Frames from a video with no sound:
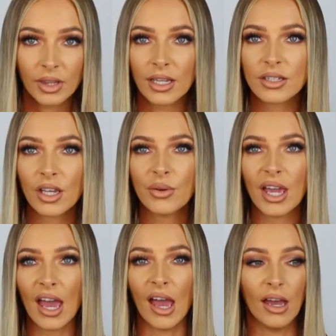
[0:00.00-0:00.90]
So
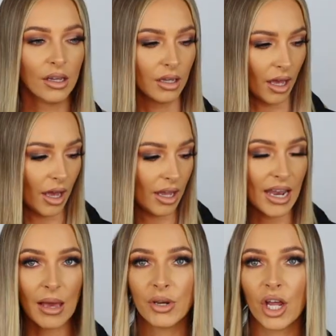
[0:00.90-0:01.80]
yeah,
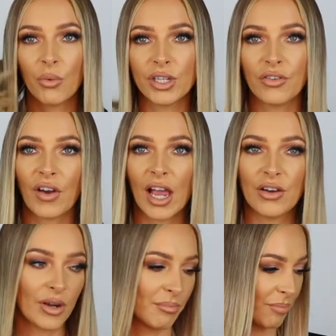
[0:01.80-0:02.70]
let me know what your
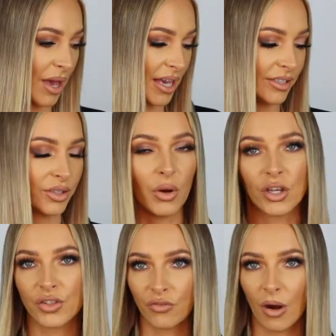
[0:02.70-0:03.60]
favorite piece
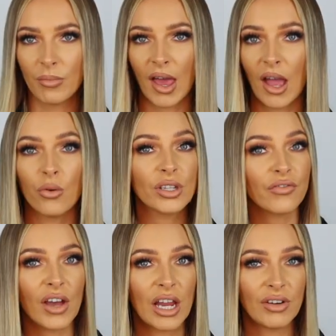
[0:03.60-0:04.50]
was from there, or your
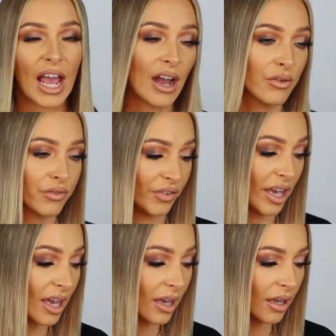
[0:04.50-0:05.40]
favorite
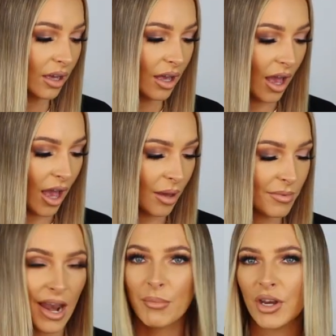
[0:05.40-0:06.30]
outfit.
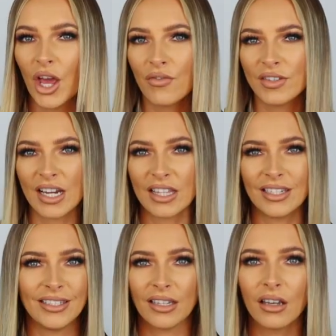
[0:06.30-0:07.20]
Let me know if there's anything
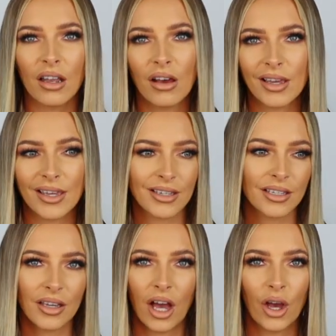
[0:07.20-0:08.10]
you didn't
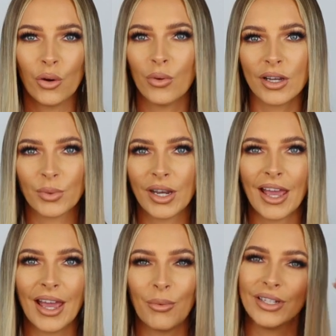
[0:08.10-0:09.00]
like. I always want to
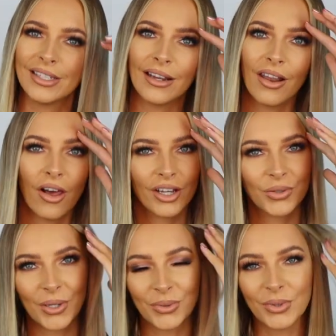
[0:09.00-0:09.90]
hear what you didn't like as
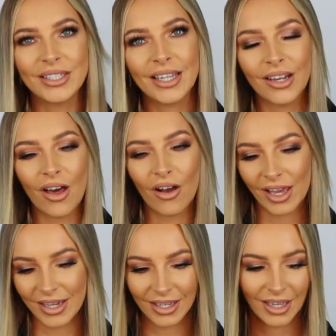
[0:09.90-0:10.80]
well as what you did
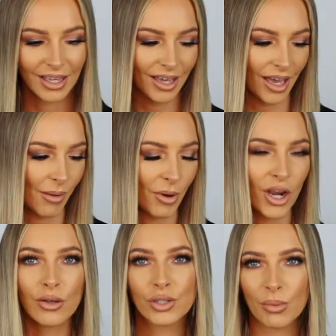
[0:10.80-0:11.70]
like. I
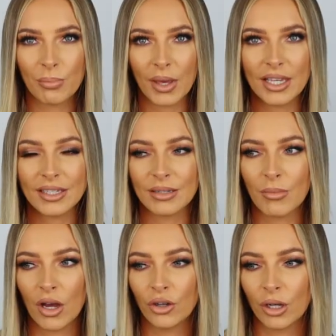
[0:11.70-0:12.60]
know some pieces
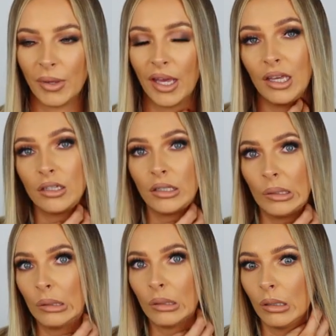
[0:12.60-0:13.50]
might look a bit
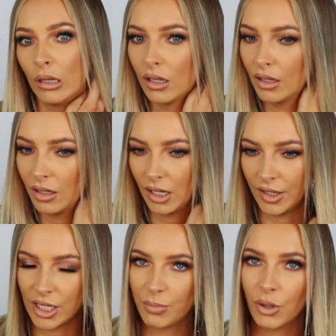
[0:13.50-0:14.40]
good,
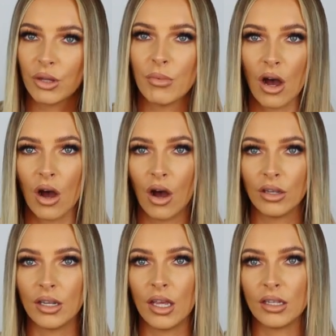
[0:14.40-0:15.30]
and then you put them
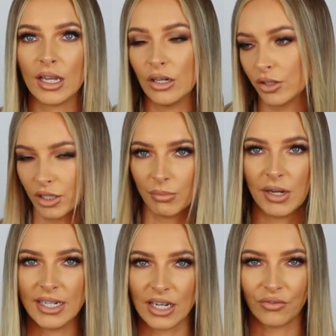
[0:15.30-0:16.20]
on and it looks
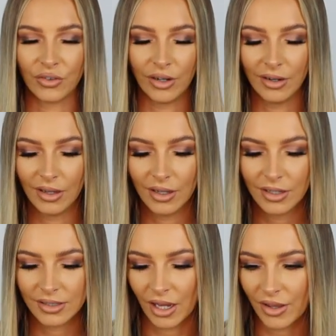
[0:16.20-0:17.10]
completely different.
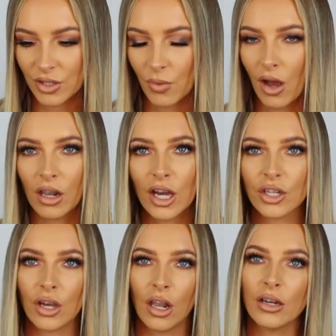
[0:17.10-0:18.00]
So that's why
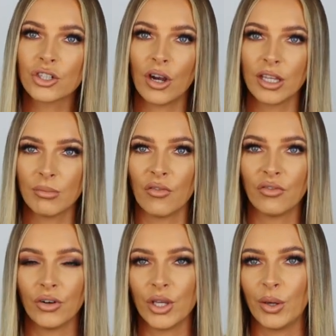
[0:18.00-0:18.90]
I like trying them on
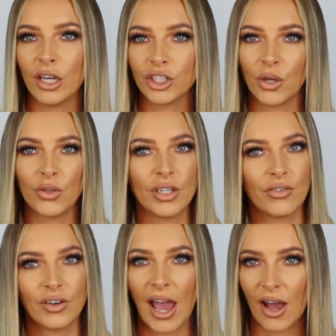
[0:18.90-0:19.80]
for you. I like showing you
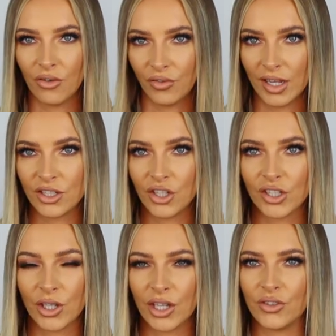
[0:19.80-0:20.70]
different outfits, just
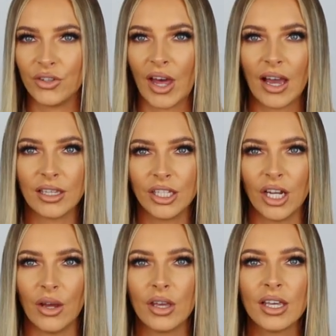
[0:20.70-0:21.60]
so it gives you that, you
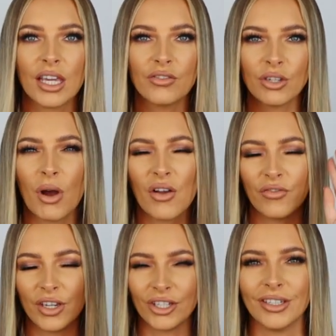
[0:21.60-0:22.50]
know, gives you my
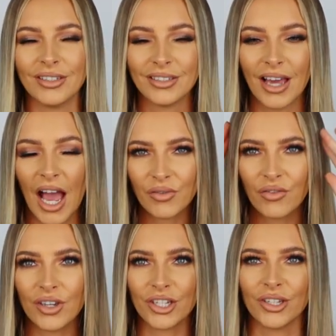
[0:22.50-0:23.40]
vision. I have
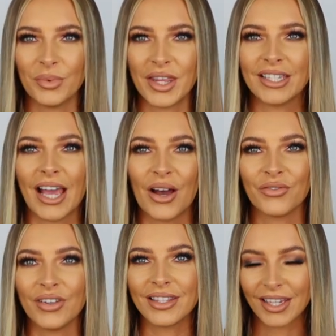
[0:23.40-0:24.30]
a vision with these
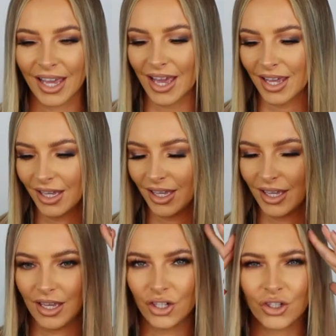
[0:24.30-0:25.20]
outfits, okay?
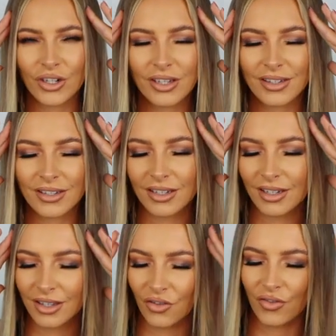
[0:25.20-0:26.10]
Trust
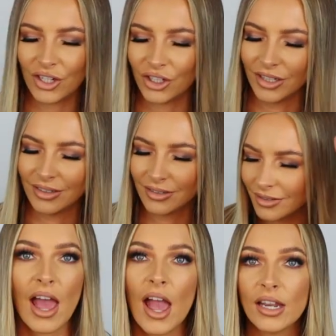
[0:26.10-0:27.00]
the vision.
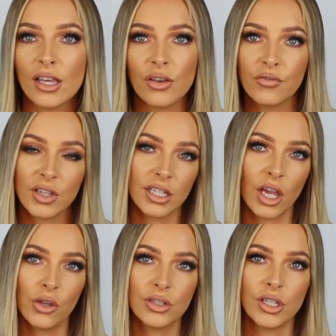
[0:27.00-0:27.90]
Any
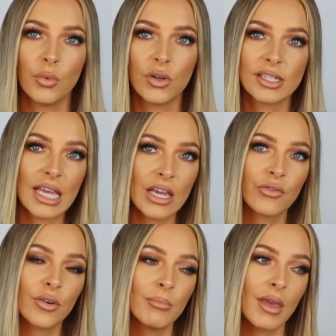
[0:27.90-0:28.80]
videos that you want to see
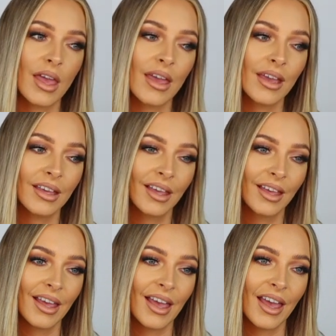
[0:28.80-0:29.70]
from me,
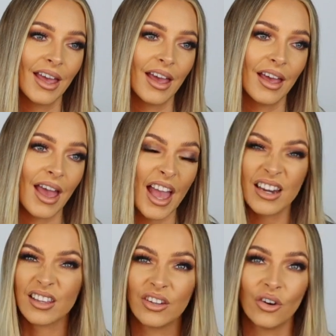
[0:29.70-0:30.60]

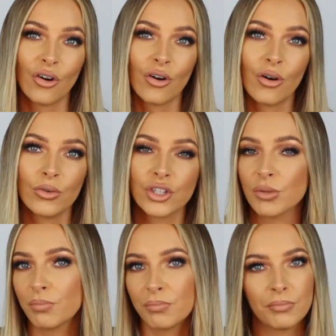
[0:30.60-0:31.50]
anything at all,
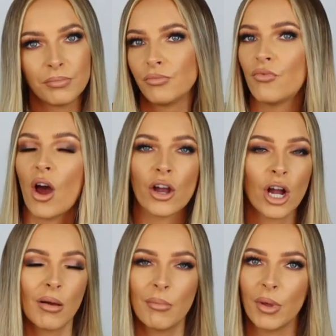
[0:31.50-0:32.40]
just write a
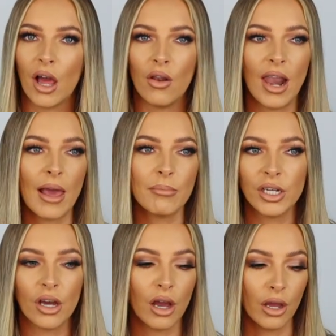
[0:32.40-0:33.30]
comment below, let me
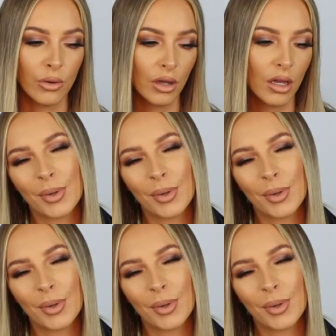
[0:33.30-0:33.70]
know.